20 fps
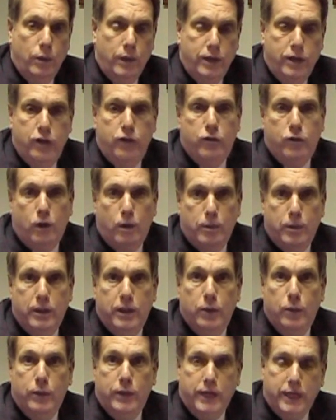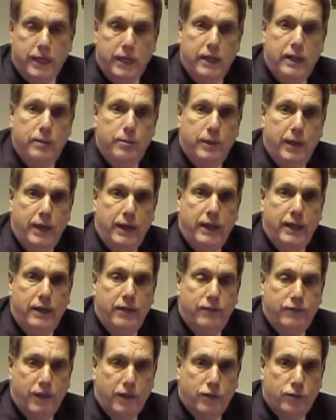We determined that we needed to make an
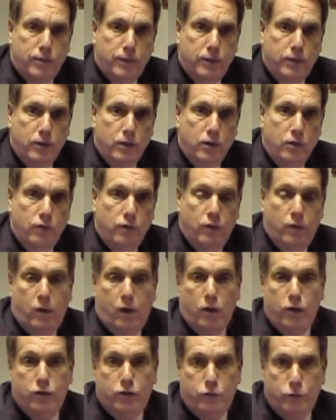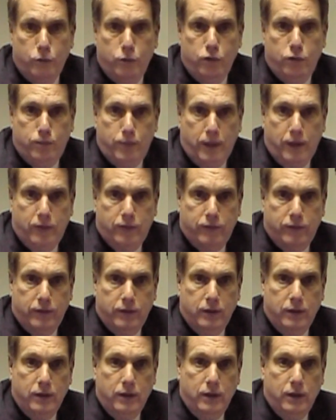investment for our students'
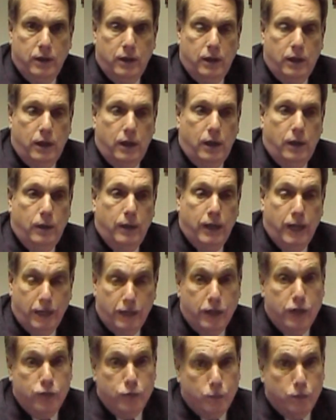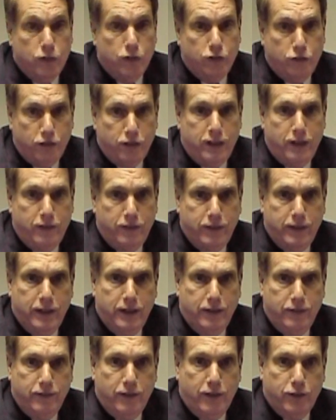benefit, and this was a
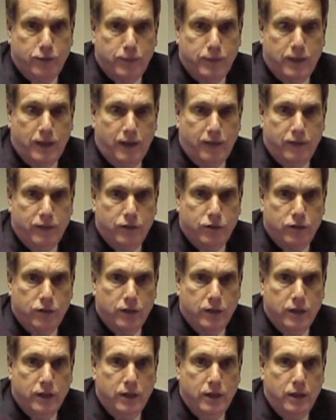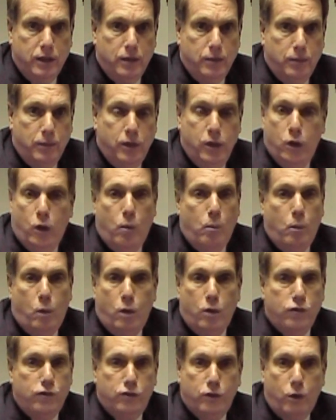significant investment, obviously, but no
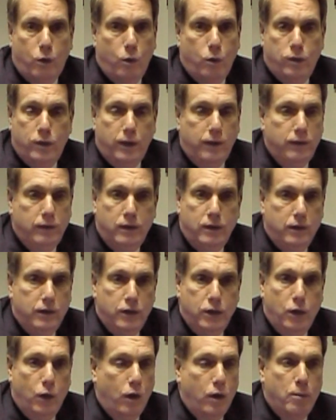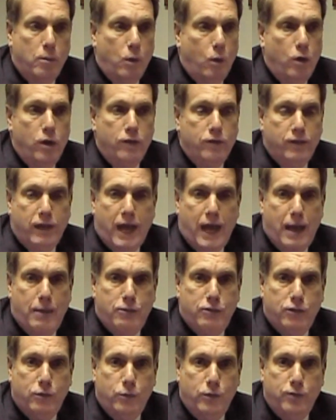more so than the automotive
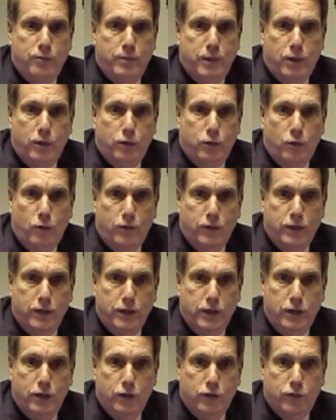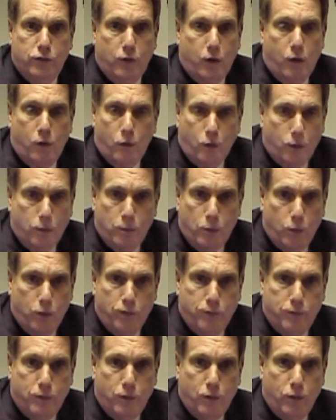labs that we've built over the years for our
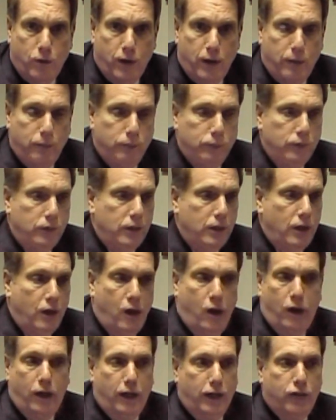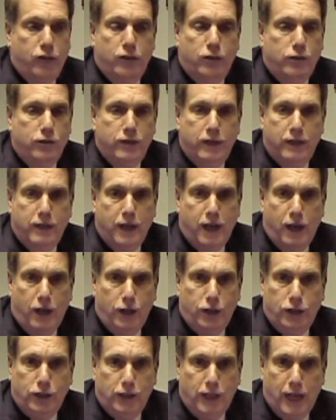automotive program, our electrical
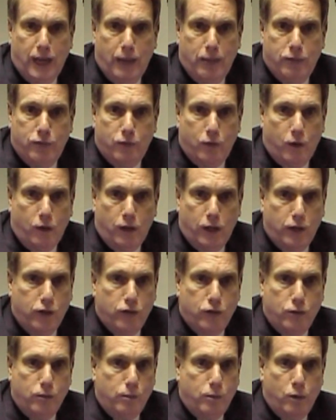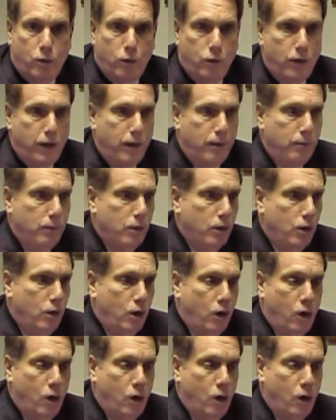technology labs for our electrical program,